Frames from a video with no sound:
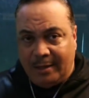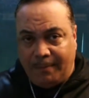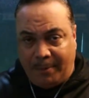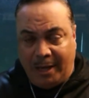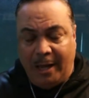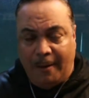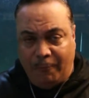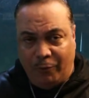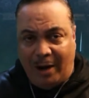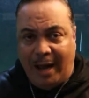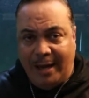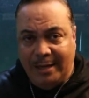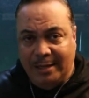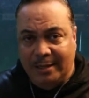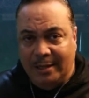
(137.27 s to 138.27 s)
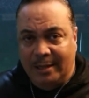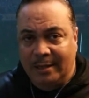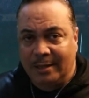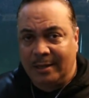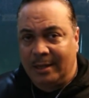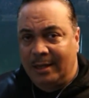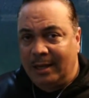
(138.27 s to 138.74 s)
become rotten.
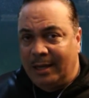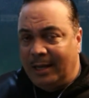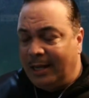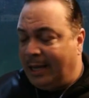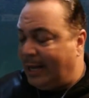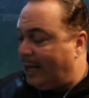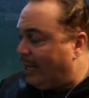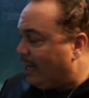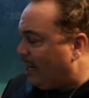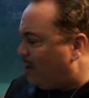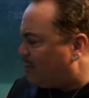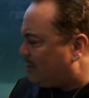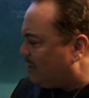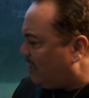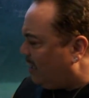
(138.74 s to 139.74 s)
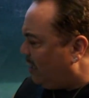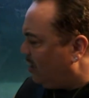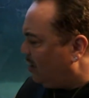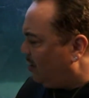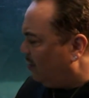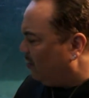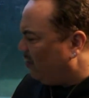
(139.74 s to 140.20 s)
And I was like,
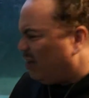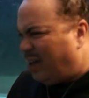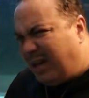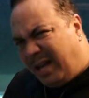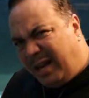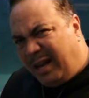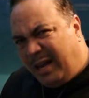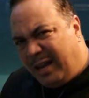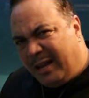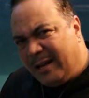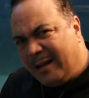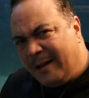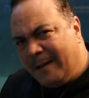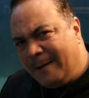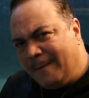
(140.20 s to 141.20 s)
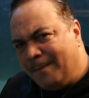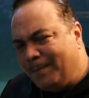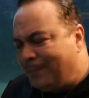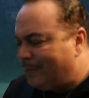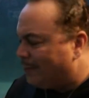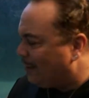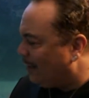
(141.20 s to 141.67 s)
really?
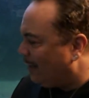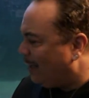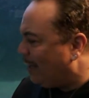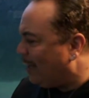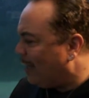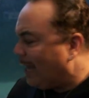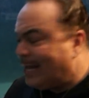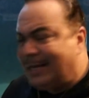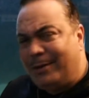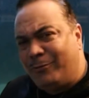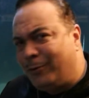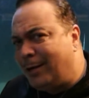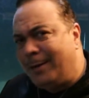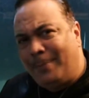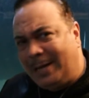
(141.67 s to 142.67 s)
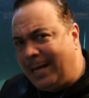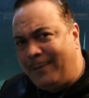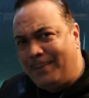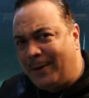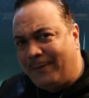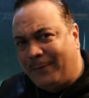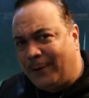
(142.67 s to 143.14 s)
I didn't really believe
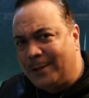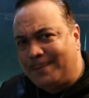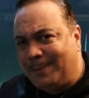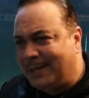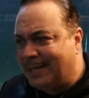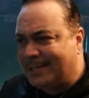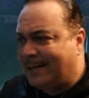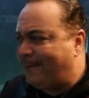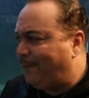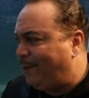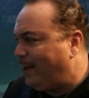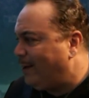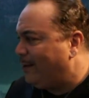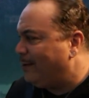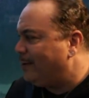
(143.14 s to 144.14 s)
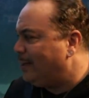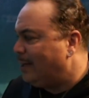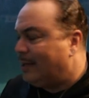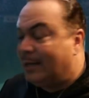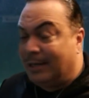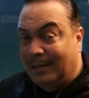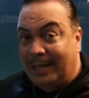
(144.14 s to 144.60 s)
him at first because I figured,
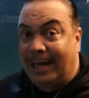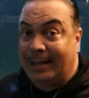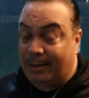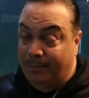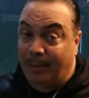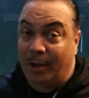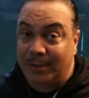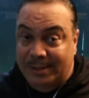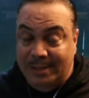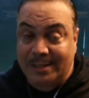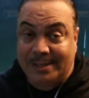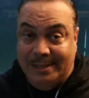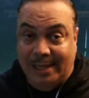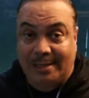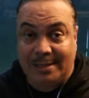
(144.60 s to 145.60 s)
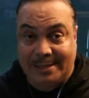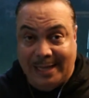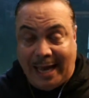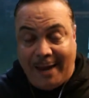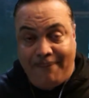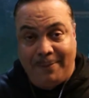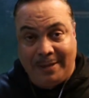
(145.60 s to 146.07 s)
like most of the cichlids
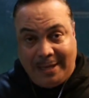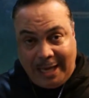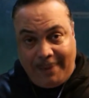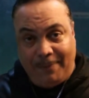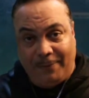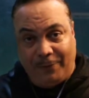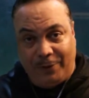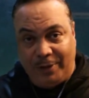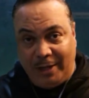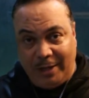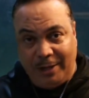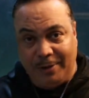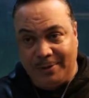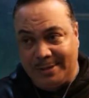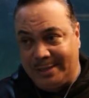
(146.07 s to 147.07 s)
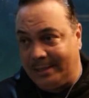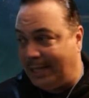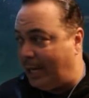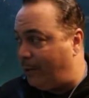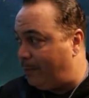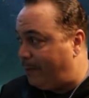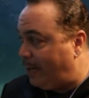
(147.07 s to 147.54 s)
I've been keeping for years, that
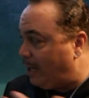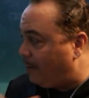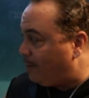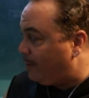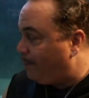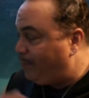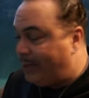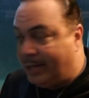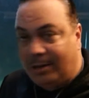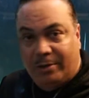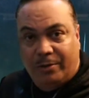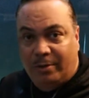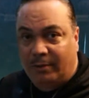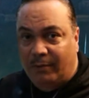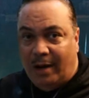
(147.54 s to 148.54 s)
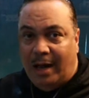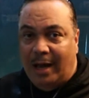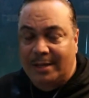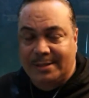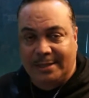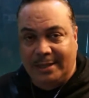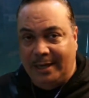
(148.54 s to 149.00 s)
they would be able to pick through the
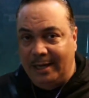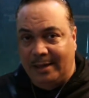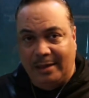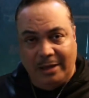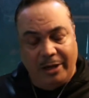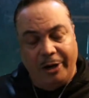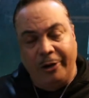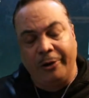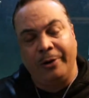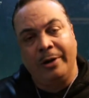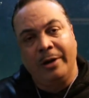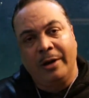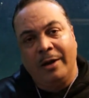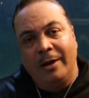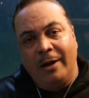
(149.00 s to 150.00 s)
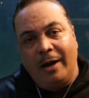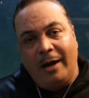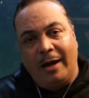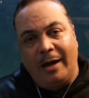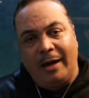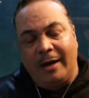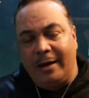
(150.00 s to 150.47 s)
rocks and get their
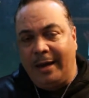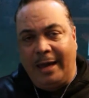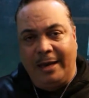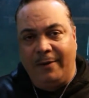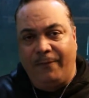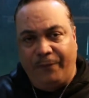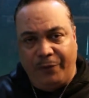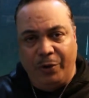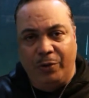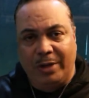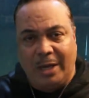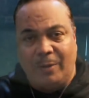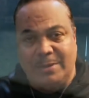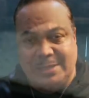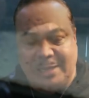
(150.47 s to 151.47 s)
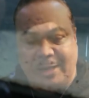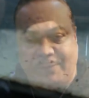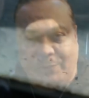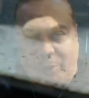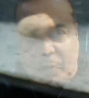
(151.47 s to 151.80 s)
any food that was left